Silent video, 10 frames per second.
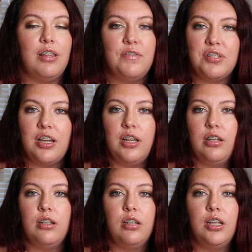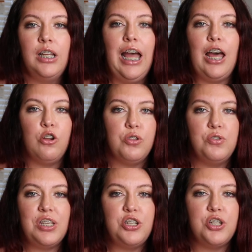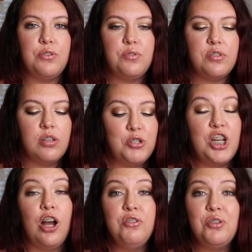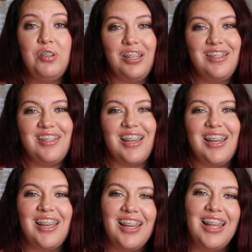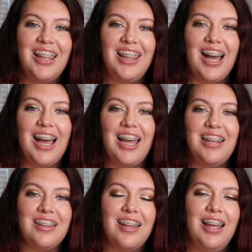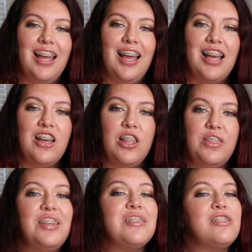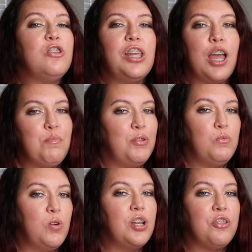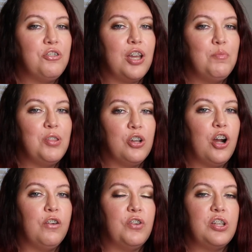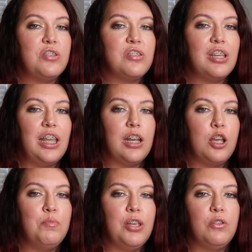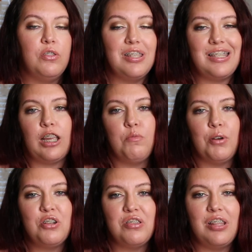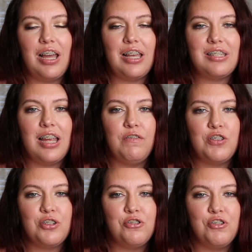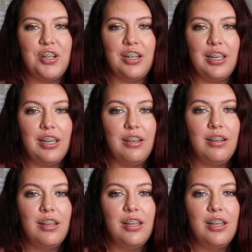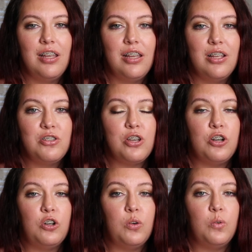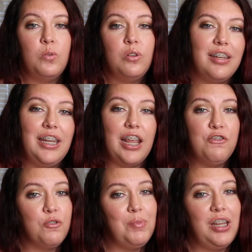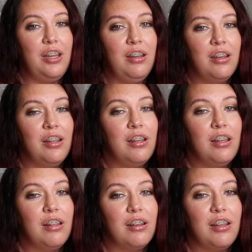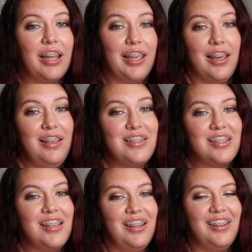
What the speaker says: left side had all those issues. She also did say that this has only happened one other time in their office, and I'm the second person that has to have the surgery done again. So yay for me, I guess.